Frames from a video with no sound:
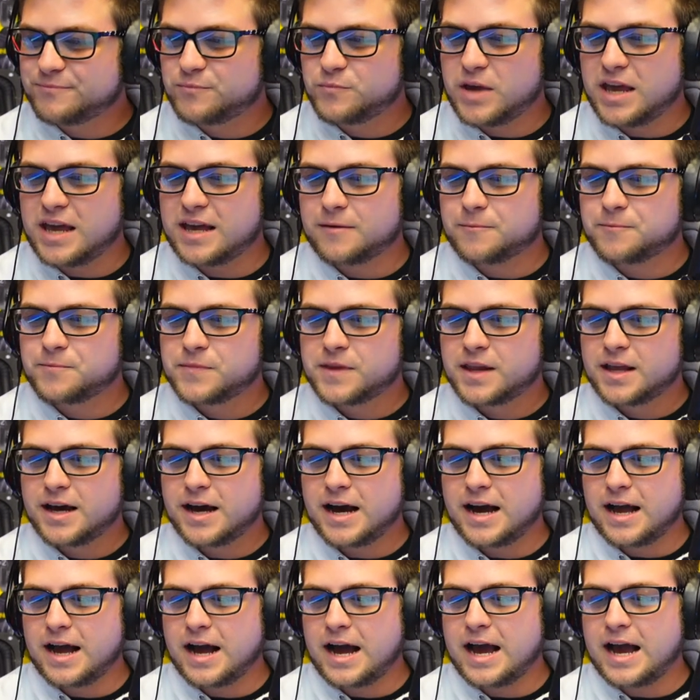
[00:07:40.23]
man,
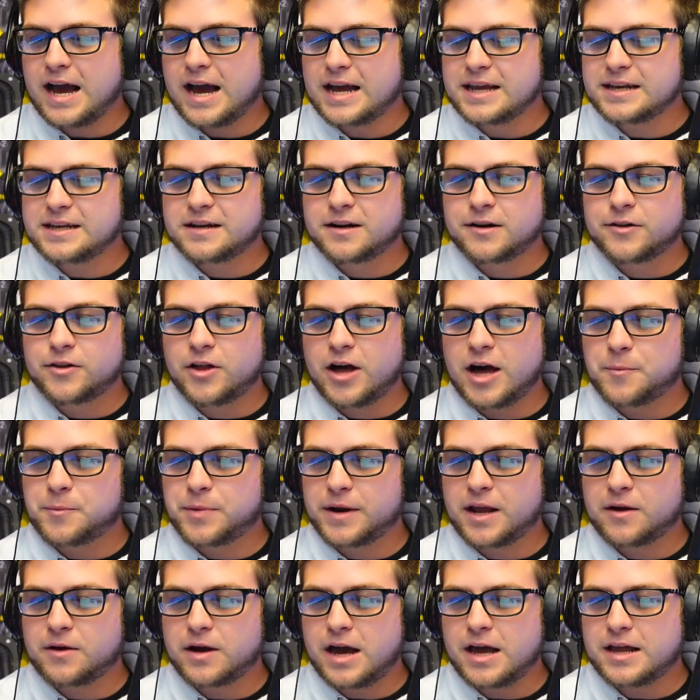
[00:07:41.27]
I, I, I did a lot, but I,